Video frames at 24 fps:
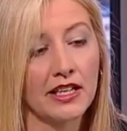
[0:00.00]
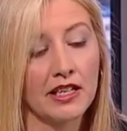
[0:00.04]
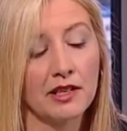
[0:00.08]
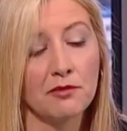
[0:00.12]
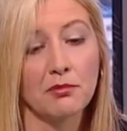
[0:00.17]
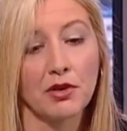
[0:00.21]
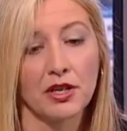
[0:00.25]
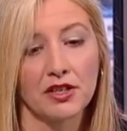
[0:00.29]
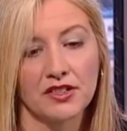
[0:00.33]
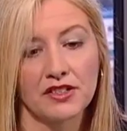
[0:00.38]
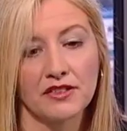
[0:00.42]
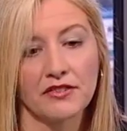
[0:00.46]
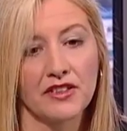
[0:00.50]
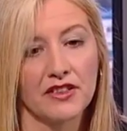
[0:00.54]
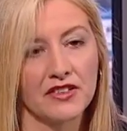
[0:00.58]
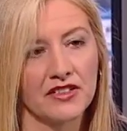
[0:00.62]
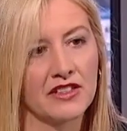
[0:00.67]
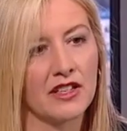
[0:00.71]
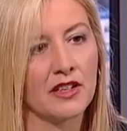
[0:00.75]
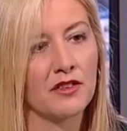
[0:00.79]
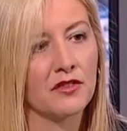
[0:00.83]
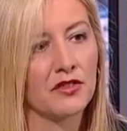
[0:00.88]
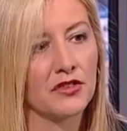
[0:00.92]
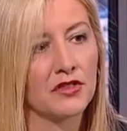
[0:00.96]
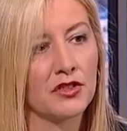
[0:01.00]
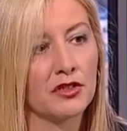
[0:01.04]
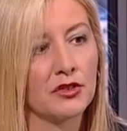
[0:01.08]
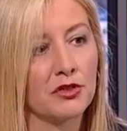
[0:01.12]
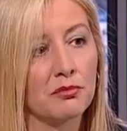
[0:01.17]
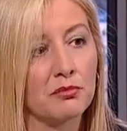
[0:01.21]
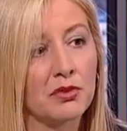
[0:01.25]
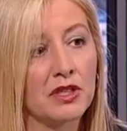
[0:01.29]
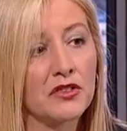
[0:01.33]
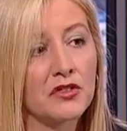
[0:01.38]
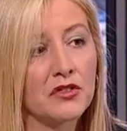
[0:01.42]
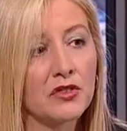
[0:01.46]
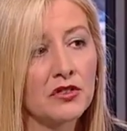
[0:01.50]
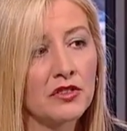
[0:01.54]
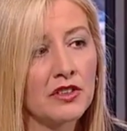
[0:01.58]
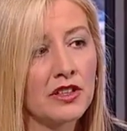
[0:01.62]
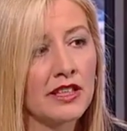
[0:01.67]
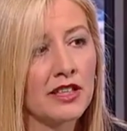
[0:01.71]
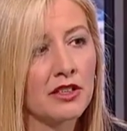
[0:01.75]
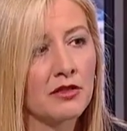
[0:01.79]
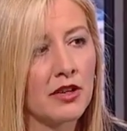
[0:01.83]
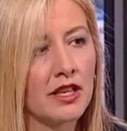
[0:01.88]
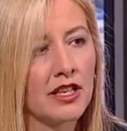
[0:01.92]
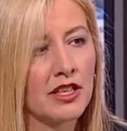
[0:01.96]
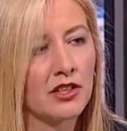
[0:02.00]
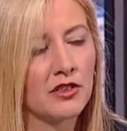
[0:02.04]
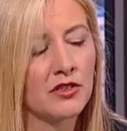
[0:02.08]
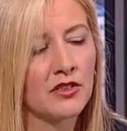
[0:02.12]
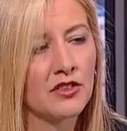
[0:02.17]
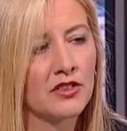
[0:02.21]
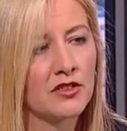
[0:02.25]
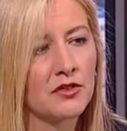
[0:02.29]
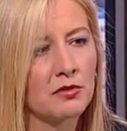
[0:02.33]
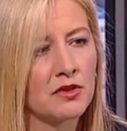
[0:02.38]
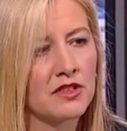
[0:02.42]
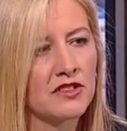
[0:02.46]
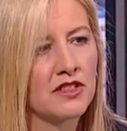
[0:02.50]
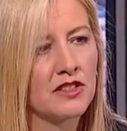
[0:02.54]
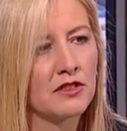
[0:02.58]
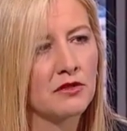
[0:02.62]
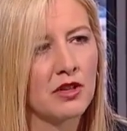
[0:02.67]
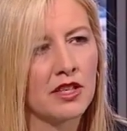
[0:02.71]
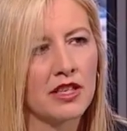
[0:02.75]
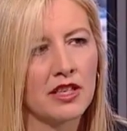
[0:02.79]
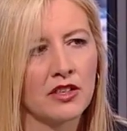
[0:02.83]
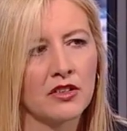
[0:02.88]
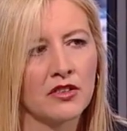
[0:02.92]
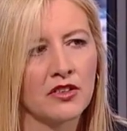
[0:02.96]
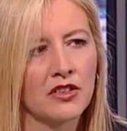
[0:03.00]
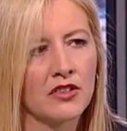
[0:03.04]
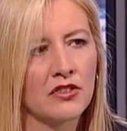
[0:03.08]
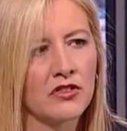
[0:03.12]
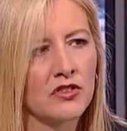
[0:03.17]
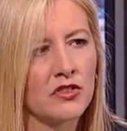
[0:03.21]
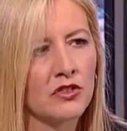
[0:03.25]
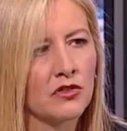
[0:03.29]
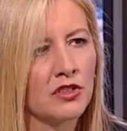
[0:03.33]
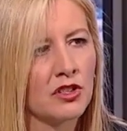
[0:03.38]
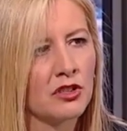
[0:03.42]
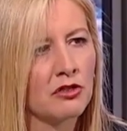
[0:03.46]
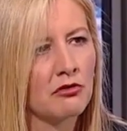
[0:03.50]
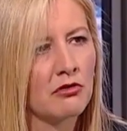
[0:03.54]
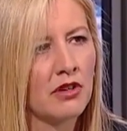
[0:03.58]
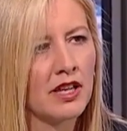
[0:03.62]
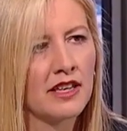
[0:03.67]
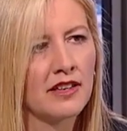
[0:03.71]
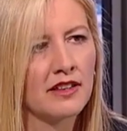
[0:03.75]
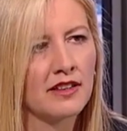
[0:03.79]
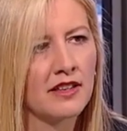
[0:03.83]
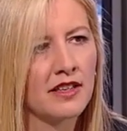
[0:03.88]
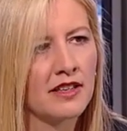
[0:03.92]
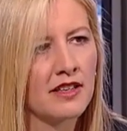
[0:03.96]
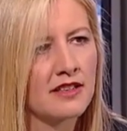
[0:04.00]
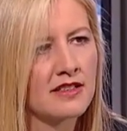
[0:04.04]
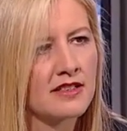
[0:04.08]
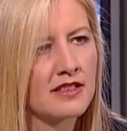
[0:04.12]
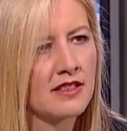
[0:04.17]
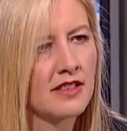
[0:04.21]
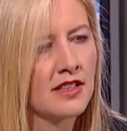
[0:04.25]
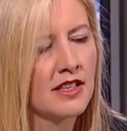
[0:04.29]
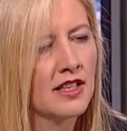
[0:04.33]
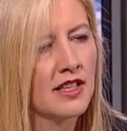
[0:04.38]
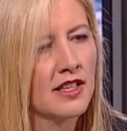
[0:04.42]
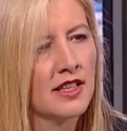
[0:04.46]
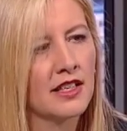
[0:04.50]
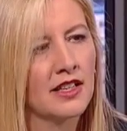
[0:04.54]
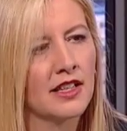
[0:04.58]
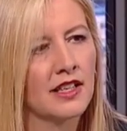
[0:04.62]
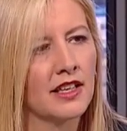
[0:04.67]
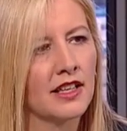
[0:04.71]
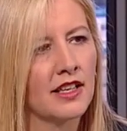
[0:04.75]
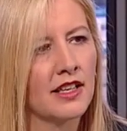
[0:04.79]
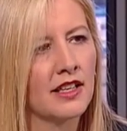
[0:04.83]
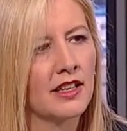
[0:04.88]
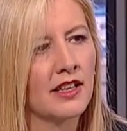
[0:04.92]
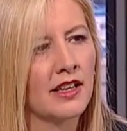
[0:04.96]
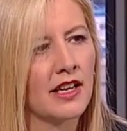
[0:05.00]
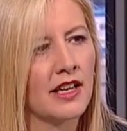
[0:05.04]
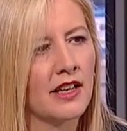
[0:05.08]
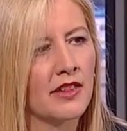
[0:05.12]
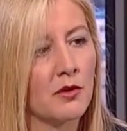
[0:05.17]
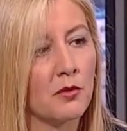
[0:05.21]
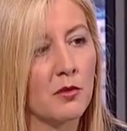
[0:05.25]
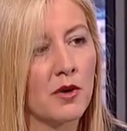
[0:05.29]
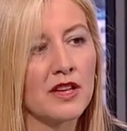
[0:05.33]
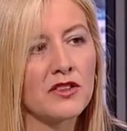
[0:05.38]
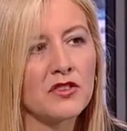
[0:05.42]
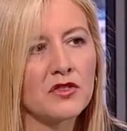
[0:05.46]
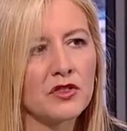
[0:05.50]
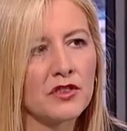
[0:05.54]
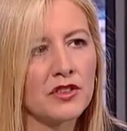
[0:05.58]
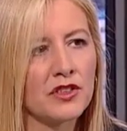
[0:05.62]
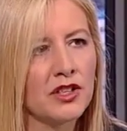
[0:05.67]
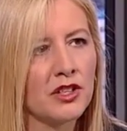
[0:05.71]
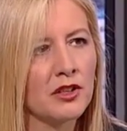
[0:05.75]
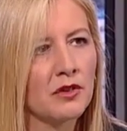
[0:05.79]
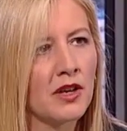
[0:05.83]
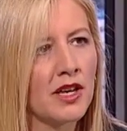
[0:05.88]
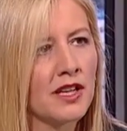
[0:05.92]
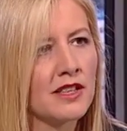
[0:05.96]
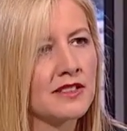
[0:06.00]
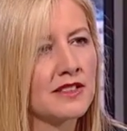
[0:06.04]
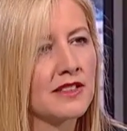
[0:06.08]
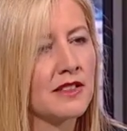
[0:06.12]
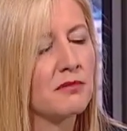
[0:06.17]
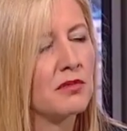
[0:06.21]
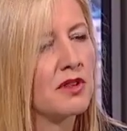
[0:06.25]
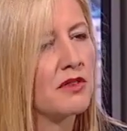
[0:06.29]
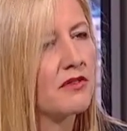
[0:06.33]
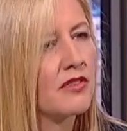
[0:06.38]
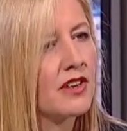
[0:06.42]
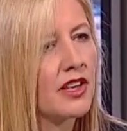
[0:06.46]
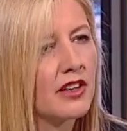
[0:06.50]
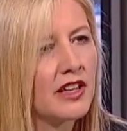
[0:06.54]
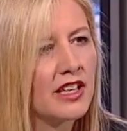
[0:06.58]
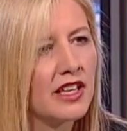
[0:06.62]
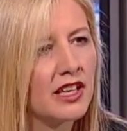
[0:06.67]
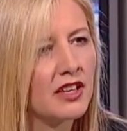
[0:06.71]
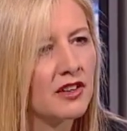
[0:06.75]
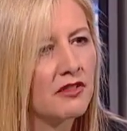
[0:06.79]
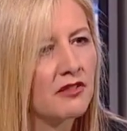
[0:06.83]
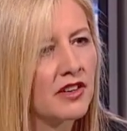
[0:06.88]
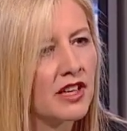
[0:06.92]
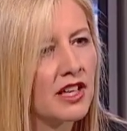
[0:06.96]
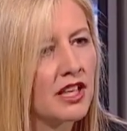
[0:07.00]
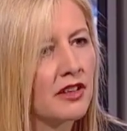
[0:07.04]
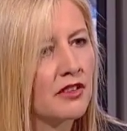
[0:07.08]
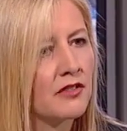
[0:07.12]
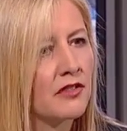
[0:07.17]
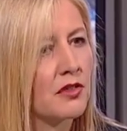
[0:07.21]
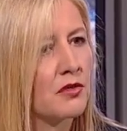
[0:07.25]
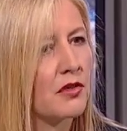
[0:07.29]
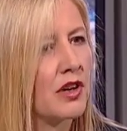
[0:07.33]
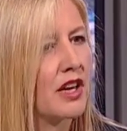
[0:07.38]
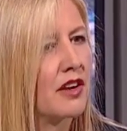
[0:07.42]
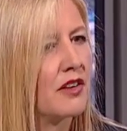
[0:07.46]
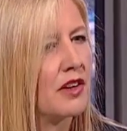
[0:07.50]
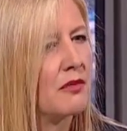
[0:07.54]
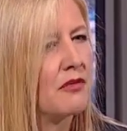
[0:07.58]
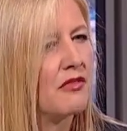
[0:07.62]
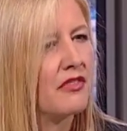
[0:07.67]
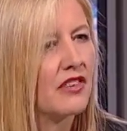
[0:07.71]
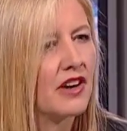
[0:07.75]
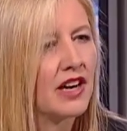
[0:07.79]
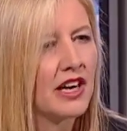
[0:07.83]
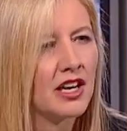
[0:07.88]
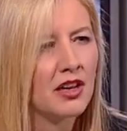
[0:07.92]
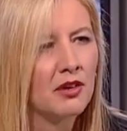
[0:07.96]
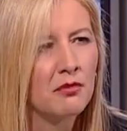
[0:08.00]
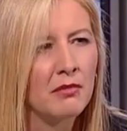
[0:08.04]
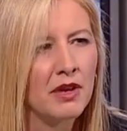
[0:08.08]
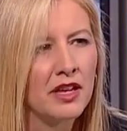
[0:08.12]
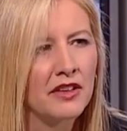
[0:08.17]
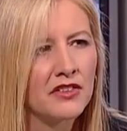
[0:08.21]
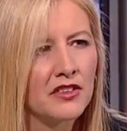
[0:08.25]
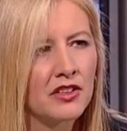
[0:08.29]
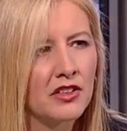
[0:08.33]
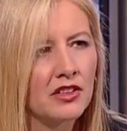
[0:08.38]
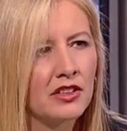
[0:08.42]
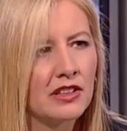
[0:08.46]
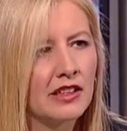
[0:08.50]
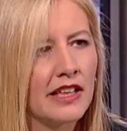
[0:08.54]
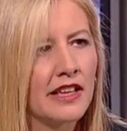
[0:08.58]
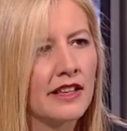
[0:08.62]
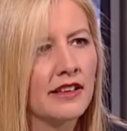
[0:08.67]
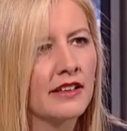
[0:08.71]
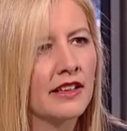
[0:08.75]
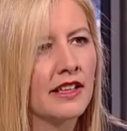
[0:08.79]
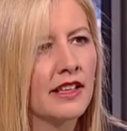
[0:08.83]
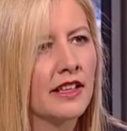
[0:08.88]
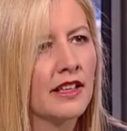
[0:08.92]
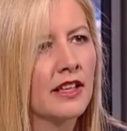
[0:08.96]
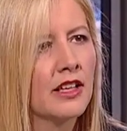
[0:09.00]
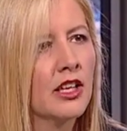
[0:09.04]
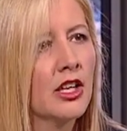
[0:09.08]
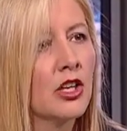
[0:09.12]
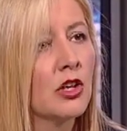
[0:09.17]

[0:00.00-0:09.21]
in parts of the South, too. But certainly credit unions, we see credit unions doing great things in the Western U.S. They've been very innovative around environmental lending,